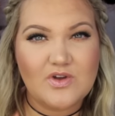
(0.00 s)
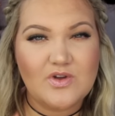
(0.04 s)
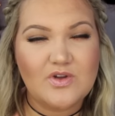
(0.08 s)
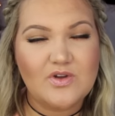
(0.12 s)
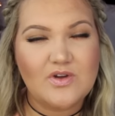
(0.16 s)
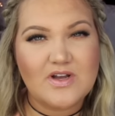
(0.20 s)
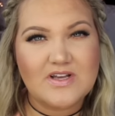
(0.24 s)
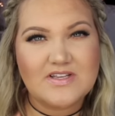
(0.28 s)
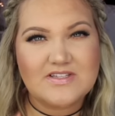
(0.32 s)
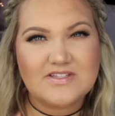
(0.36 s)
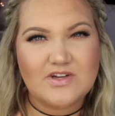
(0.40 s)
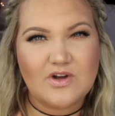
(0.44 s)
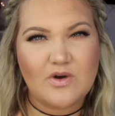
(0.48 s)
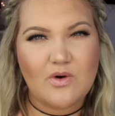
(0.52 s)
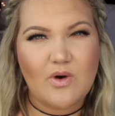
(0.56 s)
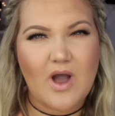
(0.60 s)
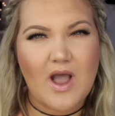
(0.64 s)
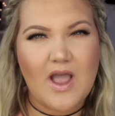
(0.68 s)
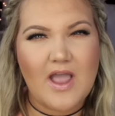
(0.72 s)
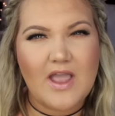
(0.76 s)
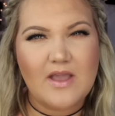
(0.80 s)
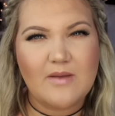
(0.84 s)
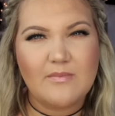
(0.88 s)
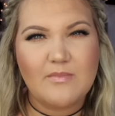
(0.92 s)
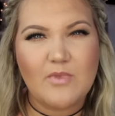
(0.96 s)
You guys know
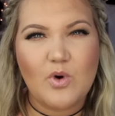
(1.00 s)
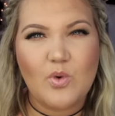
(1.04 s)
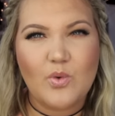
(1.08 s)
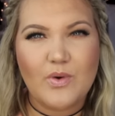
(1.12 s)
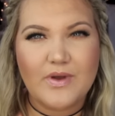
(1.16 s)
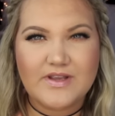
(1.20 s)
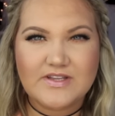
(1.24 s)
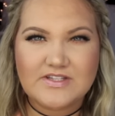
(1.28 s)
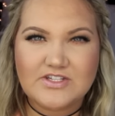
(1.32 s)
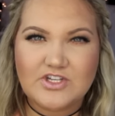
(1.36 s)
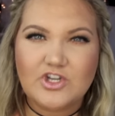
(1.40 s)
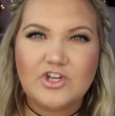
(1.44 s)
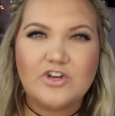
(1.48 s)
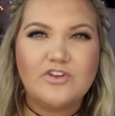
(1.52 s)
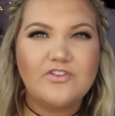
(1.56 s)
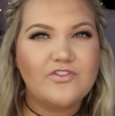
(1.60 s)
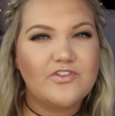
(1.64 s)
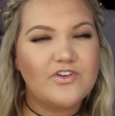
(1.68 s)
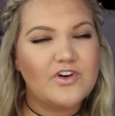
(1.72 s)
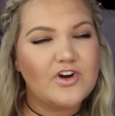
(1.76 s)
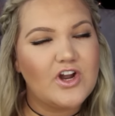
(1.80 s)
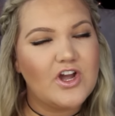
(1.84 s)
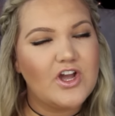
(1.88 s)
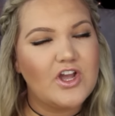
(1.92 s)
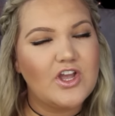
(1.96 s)
I'm always good
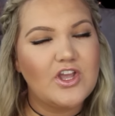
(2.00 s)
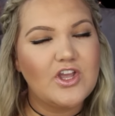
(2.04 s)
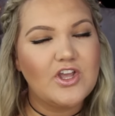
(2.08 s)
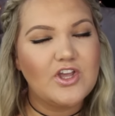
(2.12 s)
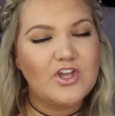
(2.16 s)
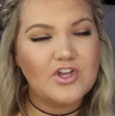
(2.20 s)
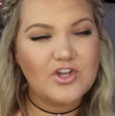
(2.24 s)
for a